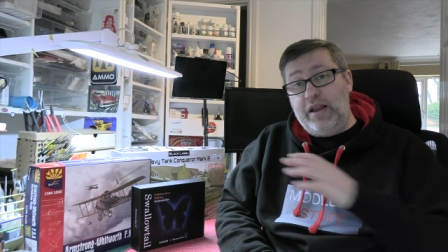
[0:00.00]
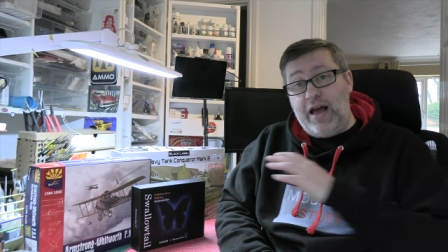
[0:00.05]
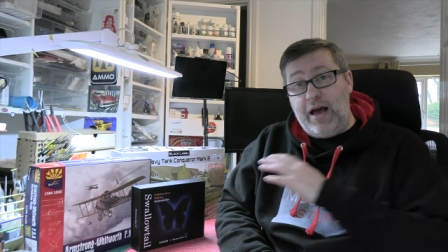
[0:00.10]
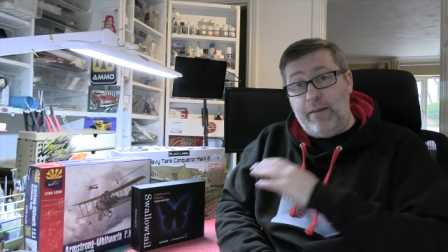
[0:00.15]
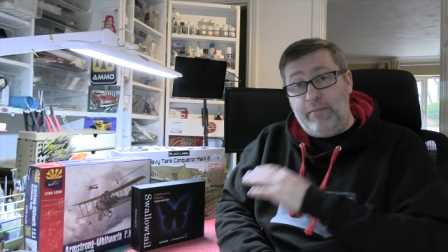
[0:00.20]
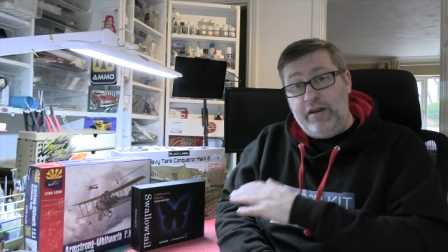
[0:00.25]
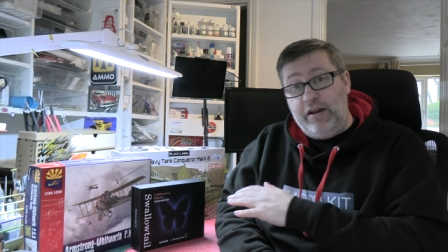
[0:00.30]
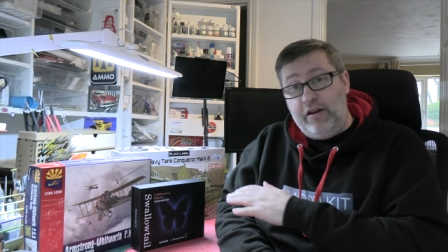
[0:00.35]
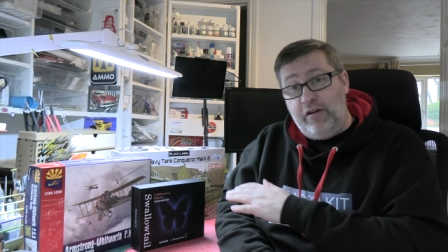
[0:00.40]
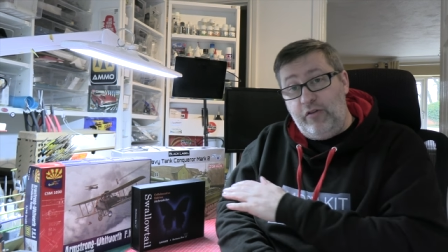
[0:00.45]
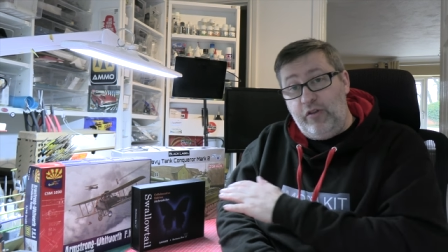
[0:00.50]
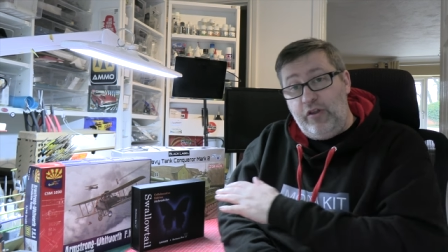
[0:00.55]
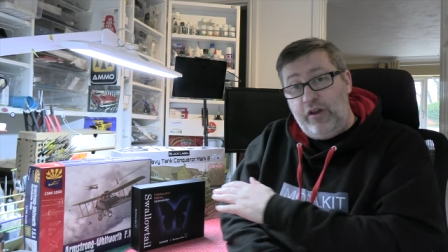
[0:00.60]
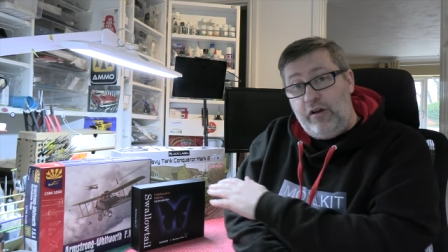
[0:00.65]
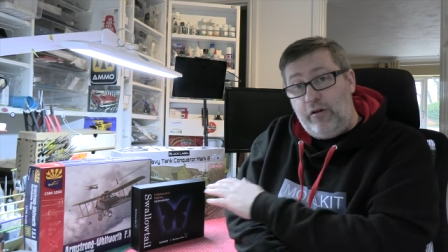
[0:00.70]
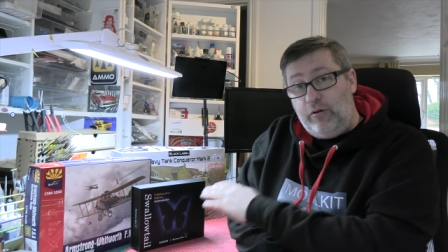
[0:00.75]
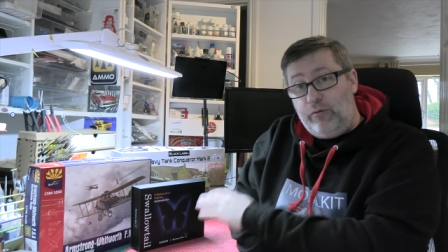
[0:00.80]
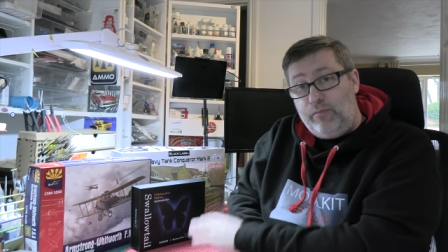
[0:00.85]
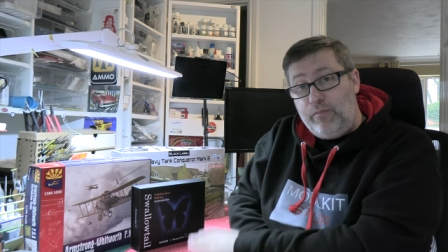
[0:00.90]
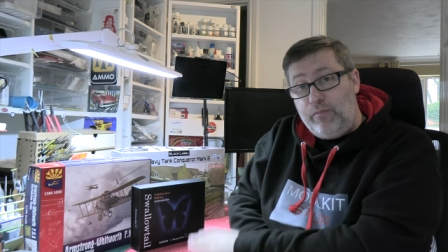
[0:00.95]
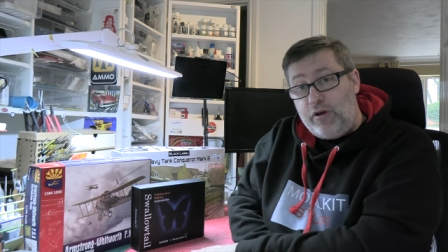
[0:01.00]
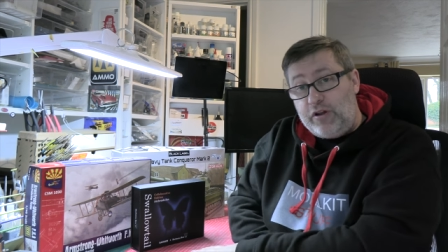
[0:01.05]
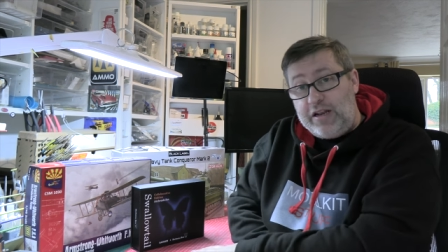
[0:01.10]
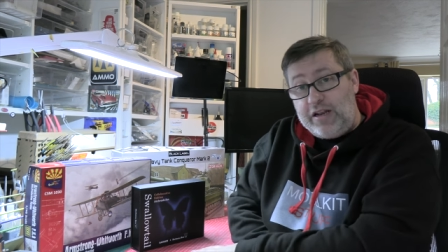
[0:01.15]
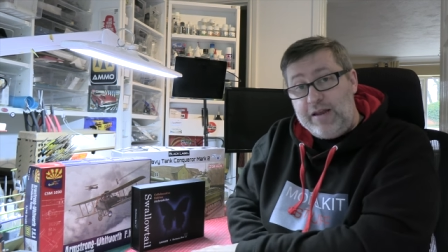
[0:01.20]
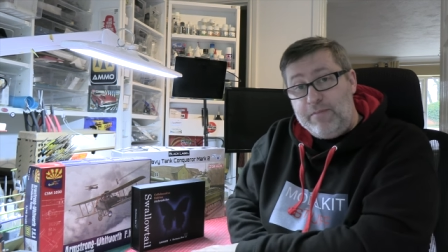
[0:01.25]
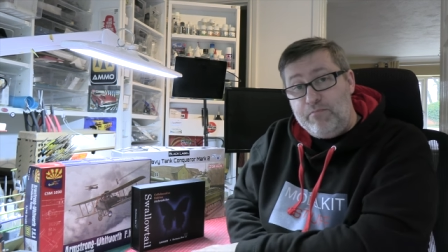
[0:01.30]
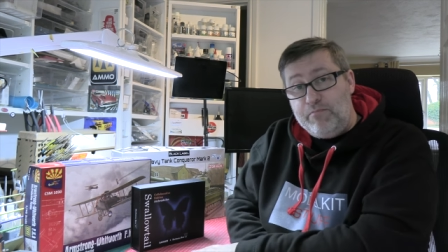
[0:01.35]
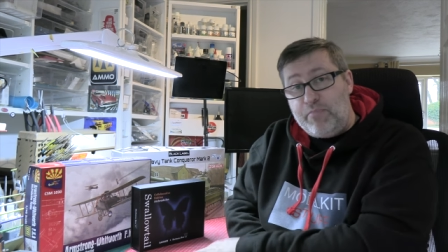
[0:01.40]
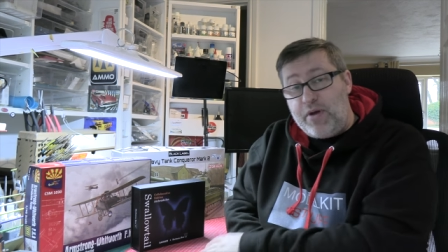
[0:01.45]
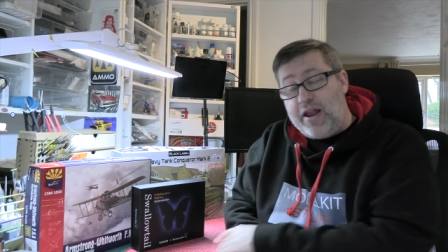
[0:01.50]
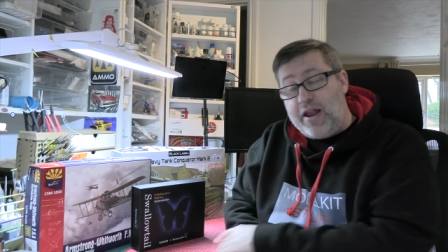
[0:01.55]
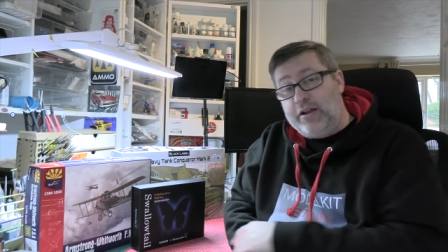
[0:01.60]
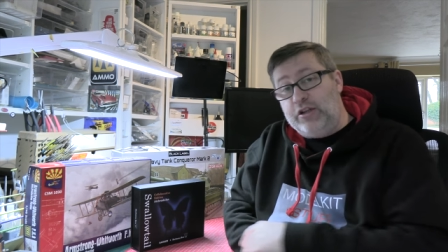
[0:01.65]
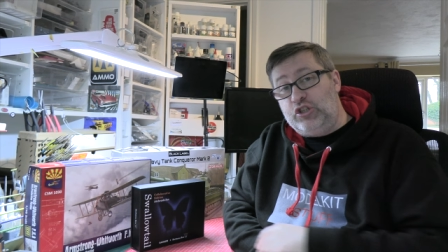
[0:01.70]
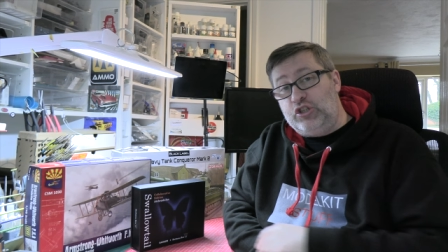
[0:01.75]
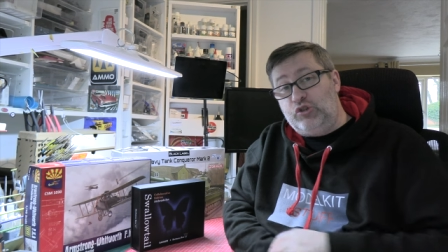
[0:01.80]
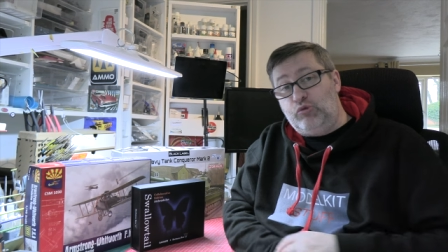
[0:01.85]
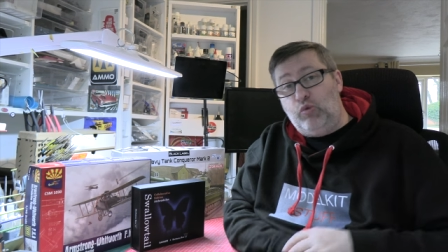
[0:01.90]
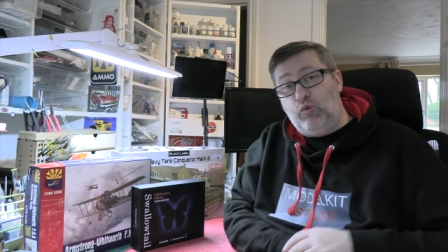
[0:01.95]
happening on the old modelling
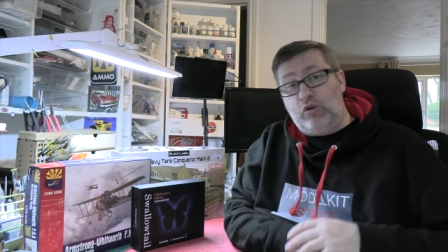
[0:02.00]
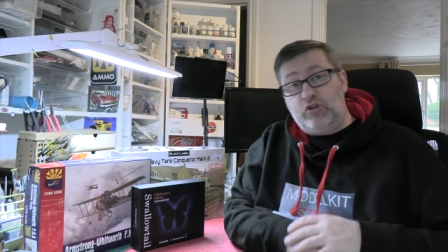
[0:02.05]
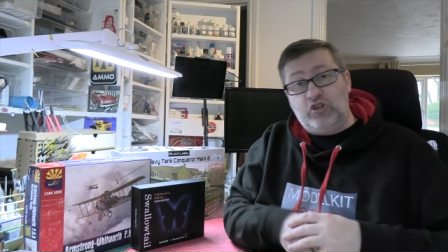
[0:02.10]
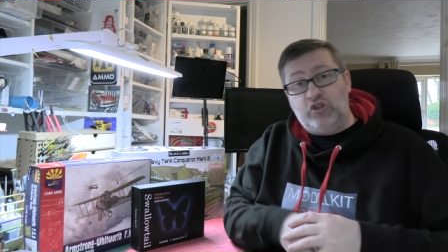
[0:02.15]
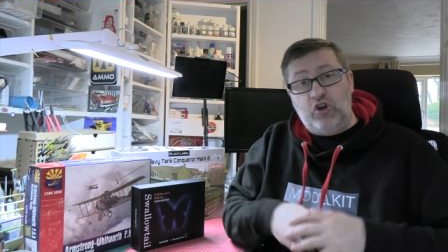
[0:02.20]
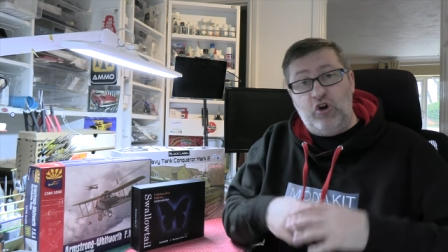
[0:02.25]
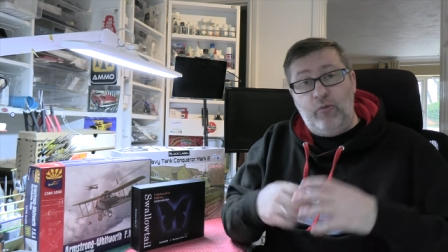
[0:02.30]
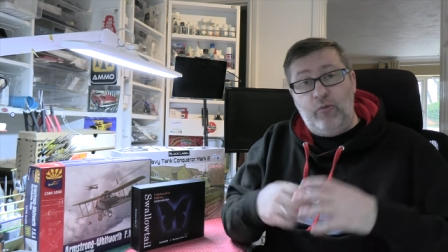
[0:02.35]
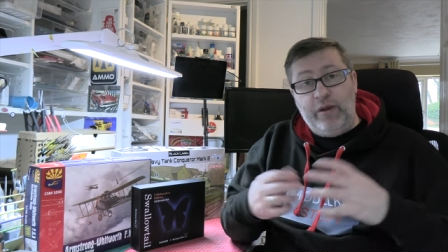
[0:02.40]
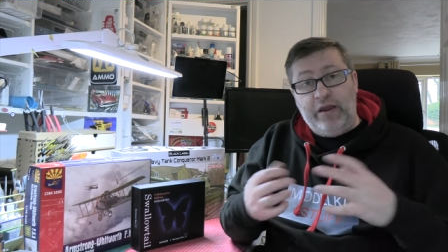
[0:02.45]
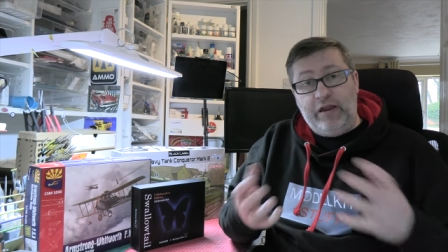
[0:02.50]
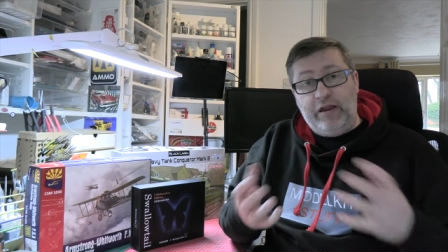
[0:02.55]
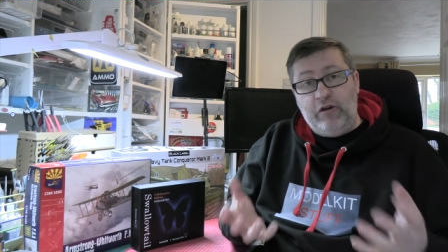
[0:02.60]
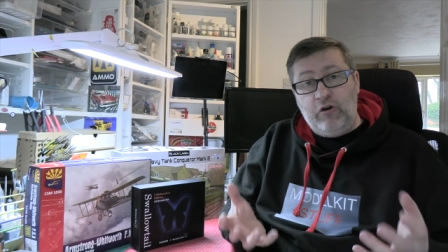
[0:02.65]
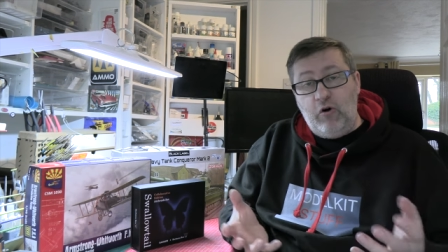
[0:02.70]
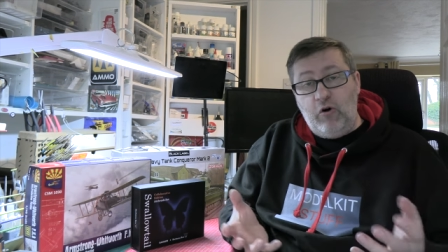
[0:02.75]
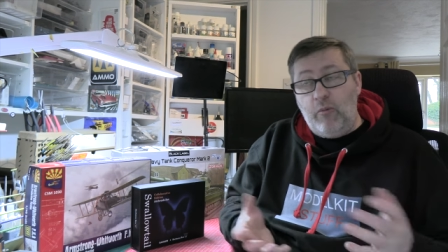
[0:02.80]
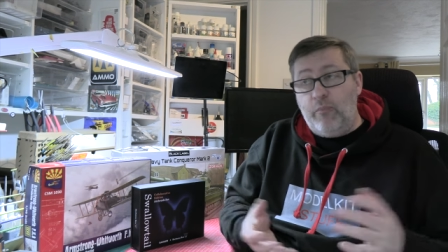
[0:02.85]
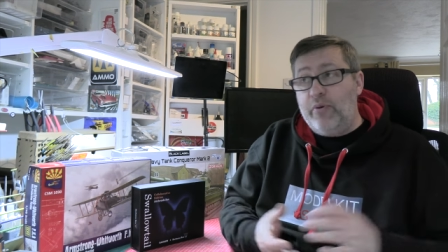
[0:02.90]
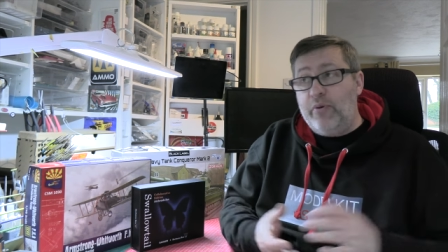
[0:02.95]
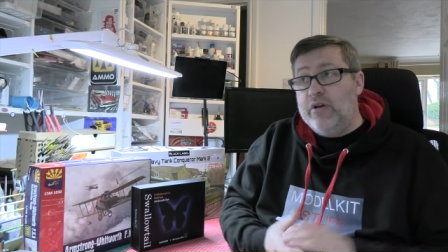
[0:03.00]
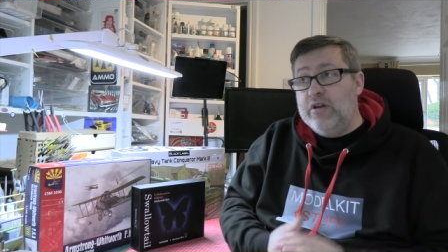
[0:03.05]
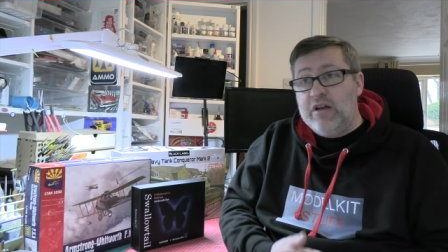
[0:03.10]
bench, what's coming up,